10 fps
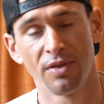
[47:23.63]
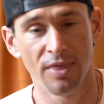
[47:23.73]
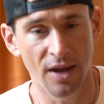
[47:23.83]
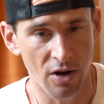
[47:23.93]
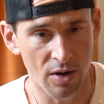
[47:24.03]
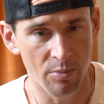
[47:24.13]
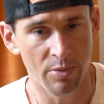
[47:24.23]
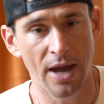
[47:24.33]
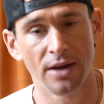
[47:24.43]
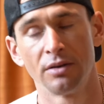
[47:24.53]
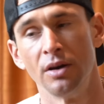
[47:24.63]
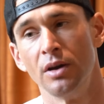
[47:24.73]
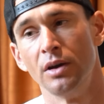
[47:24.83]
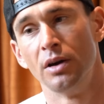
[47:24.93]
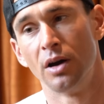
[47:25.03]
their impact
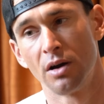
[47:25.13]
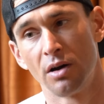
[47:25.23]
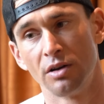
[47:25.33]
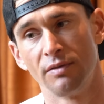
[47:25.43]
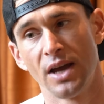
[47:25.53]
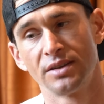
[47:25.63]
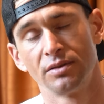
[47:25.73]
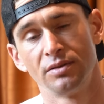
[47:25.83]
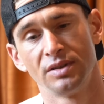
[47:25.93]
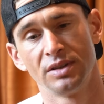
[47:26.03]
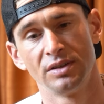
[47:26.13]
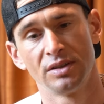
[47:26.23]
on cardiovascular disease.